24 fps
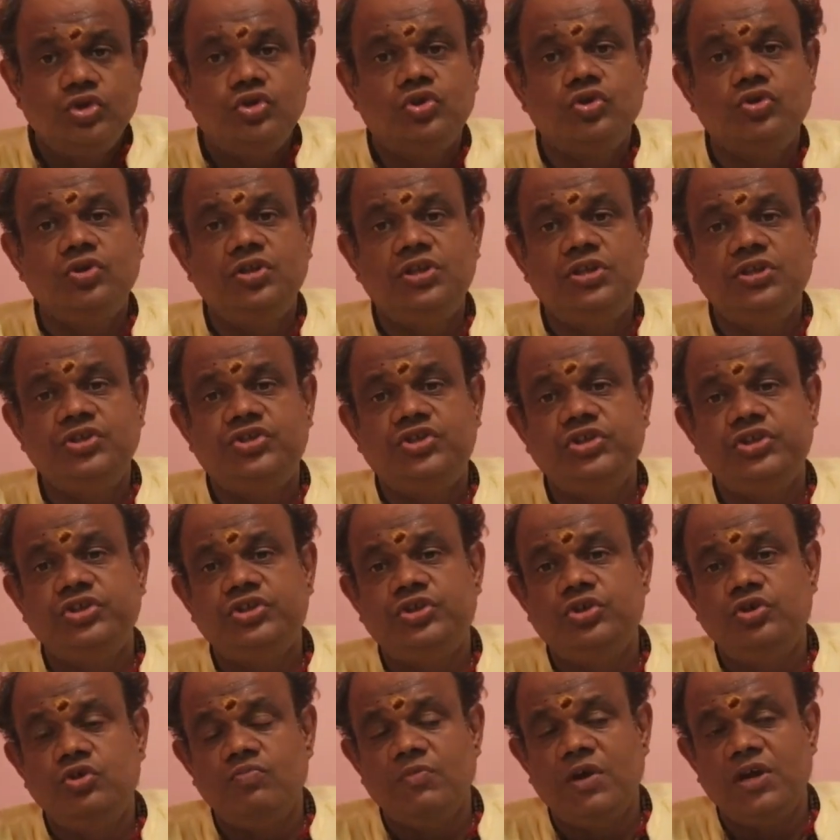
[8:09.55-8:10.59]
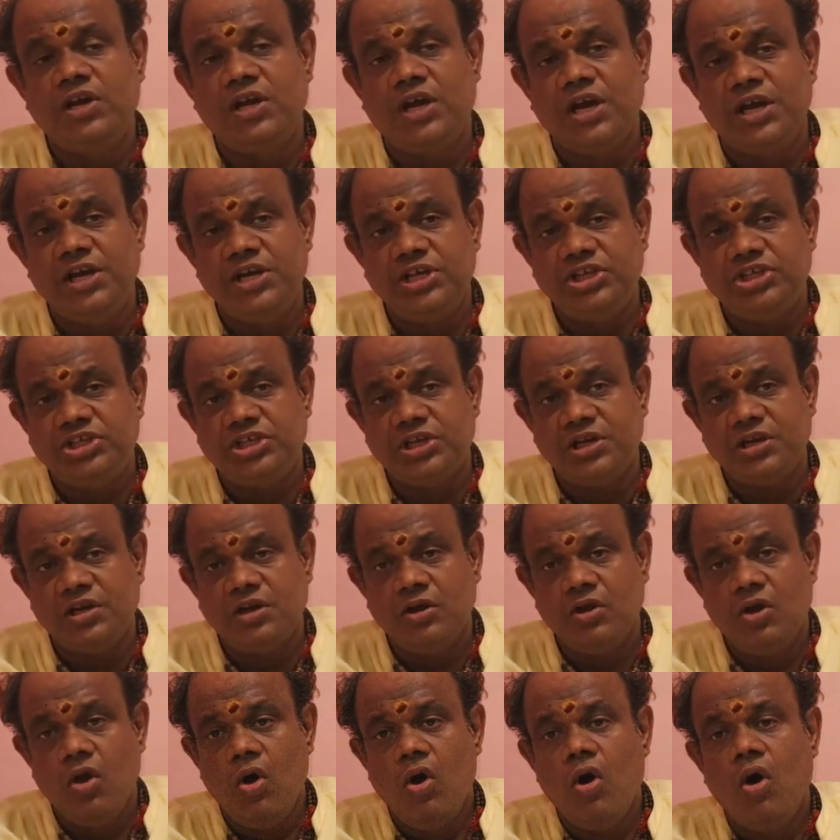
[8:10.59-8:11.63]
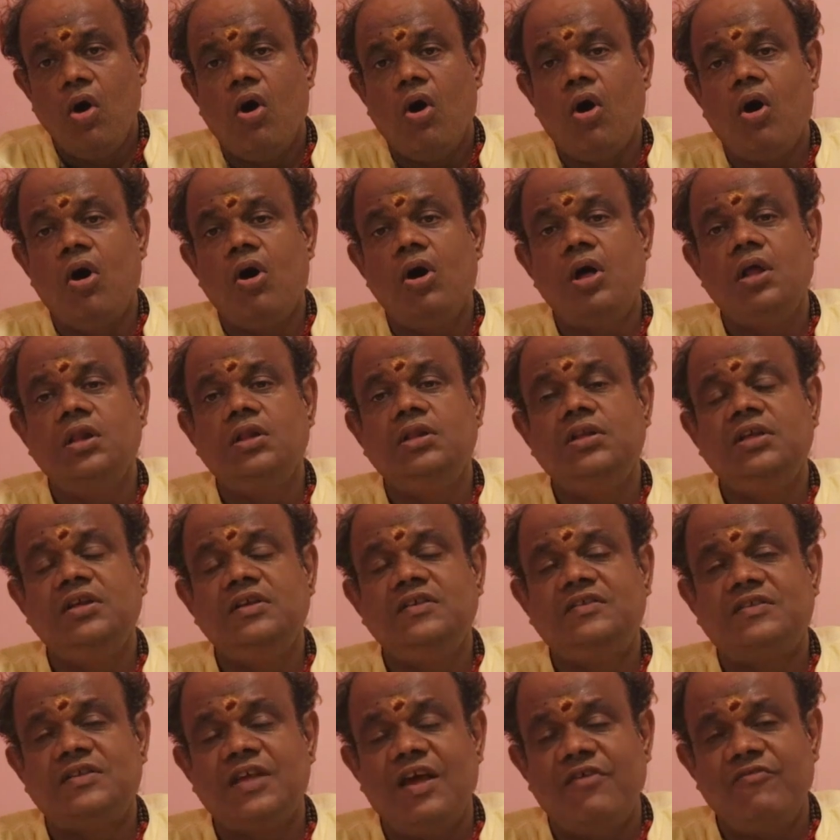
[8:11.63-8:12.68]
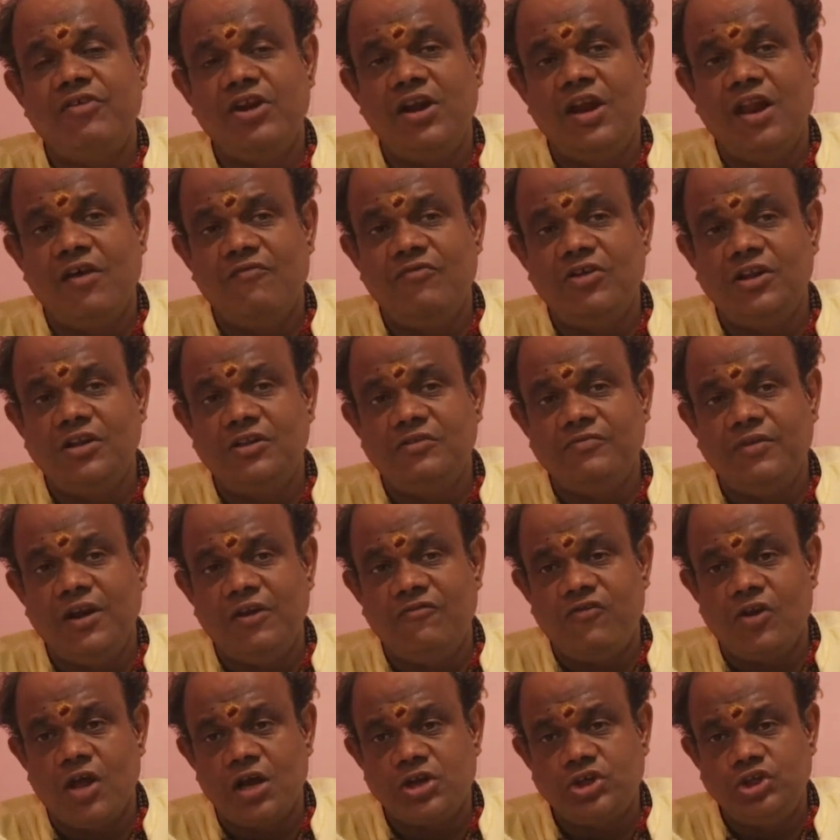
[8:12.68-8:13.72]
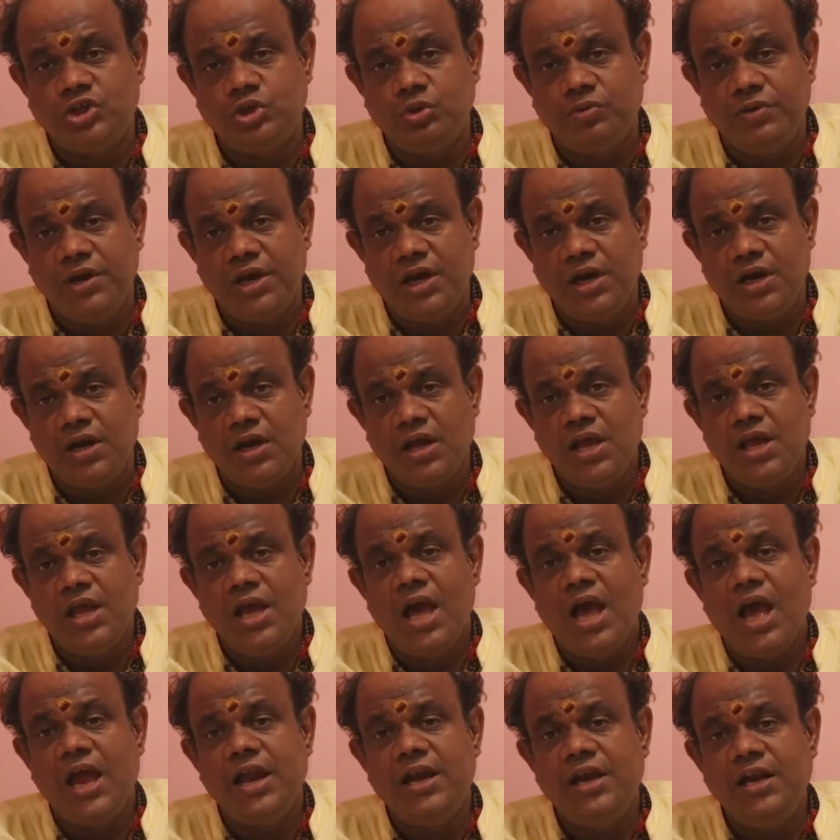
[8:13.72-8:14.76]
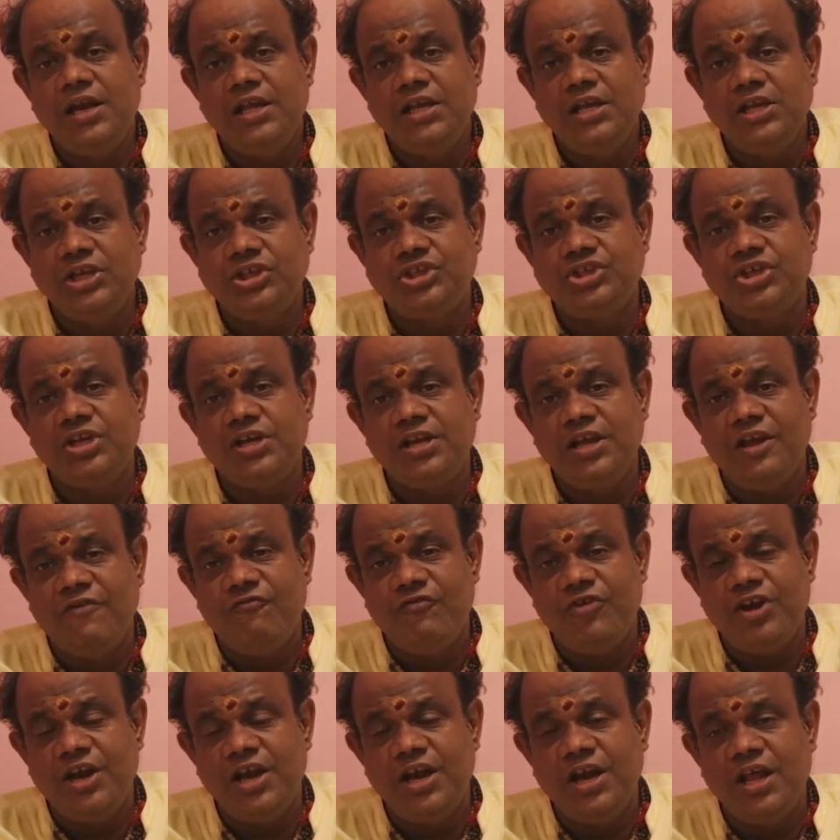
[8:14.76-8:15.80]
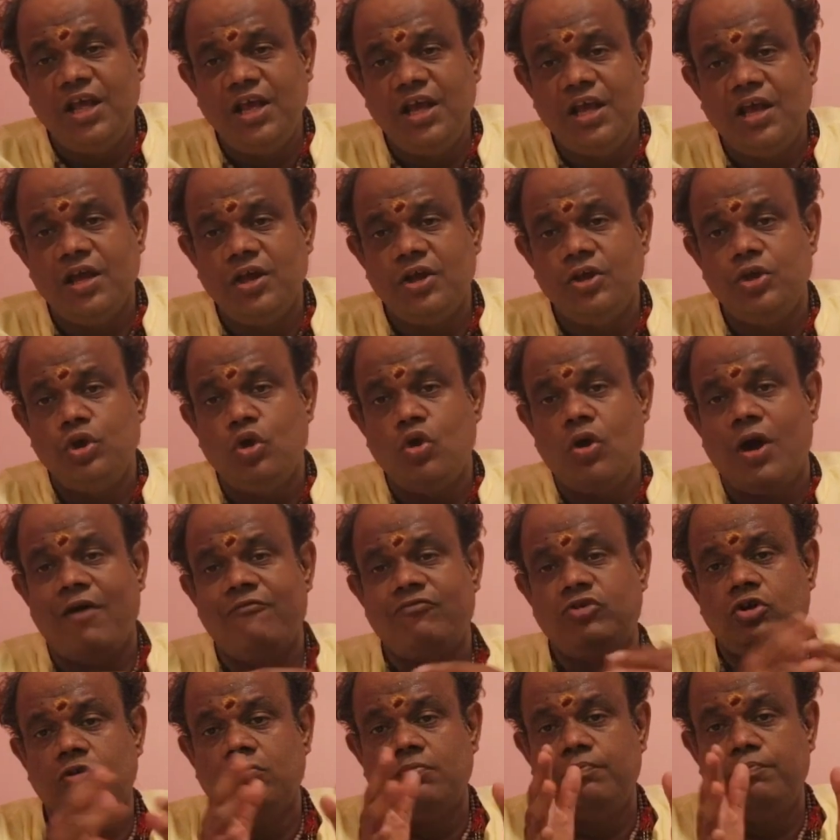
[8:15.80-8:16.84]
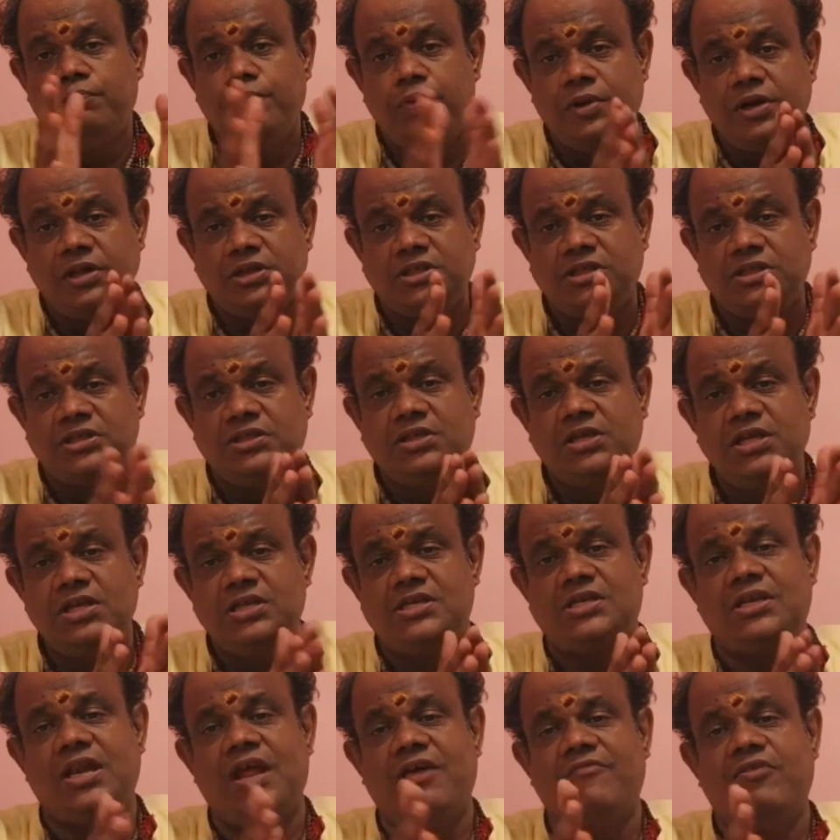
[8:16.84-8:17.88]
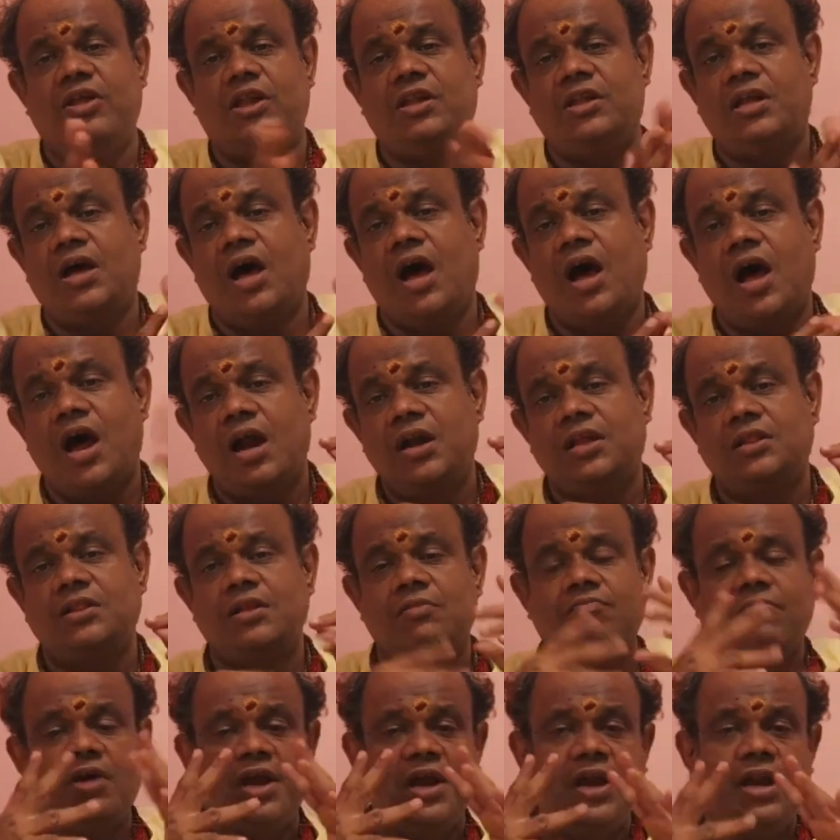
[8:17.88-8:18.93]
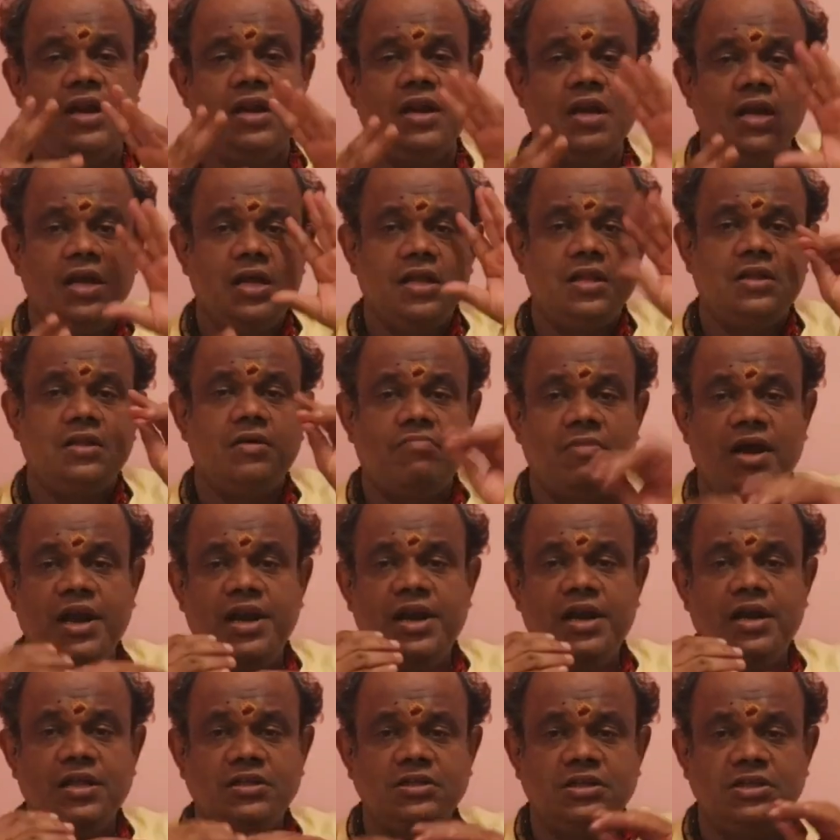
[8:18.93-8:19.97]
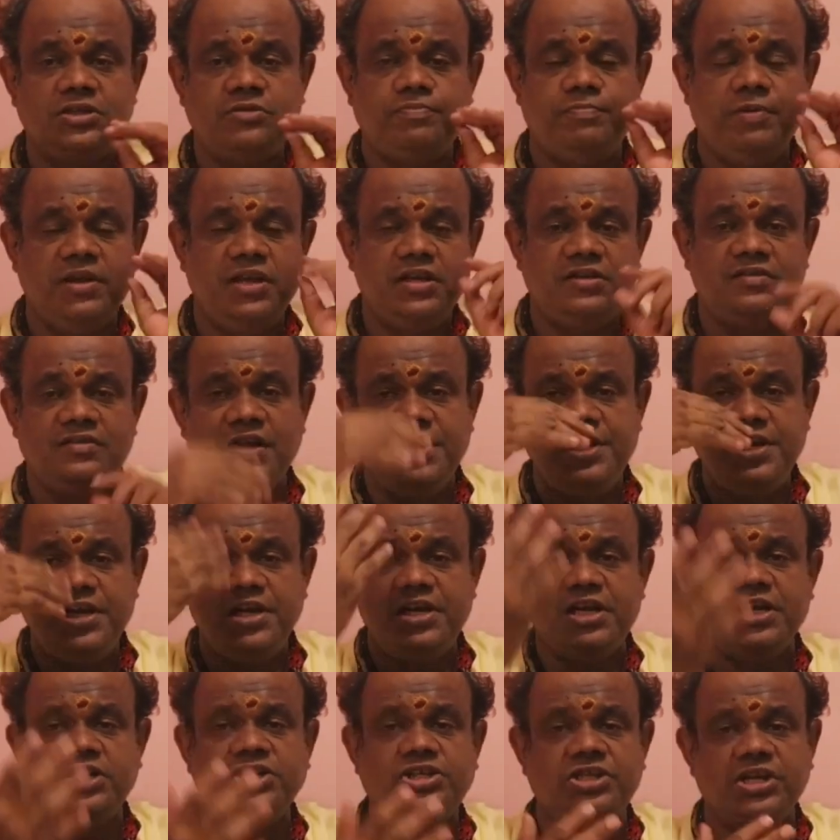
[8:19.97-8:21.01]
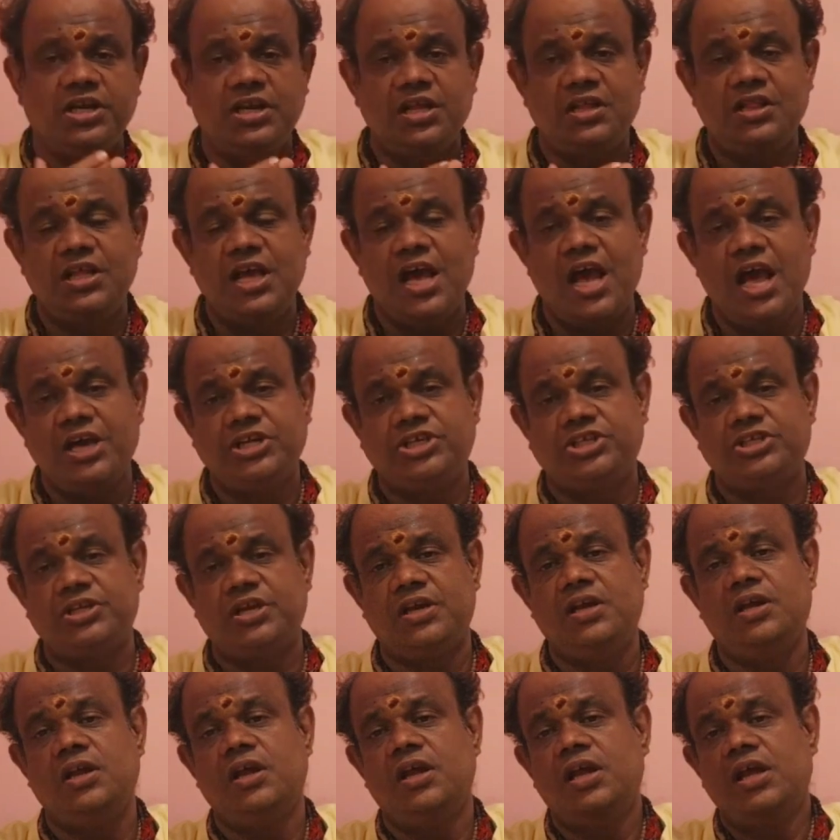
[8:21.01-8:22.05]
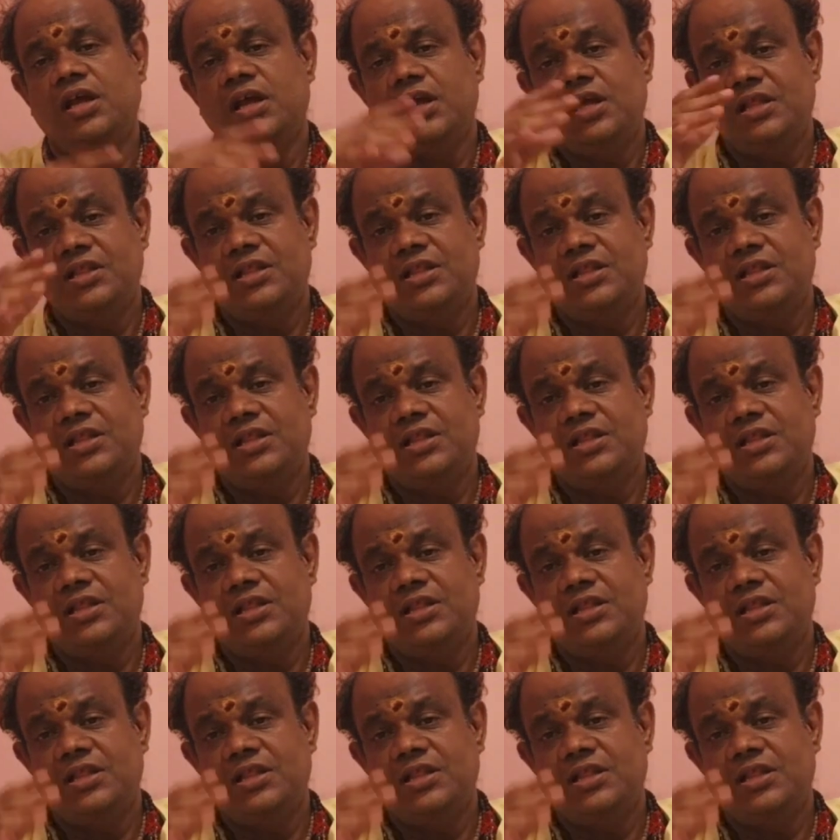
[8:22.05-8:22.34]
So this is human condition. All these 7 levels will fluctuate, and each and every day you have to bridge these levels, the heart and the mind and the speech, the intention and the action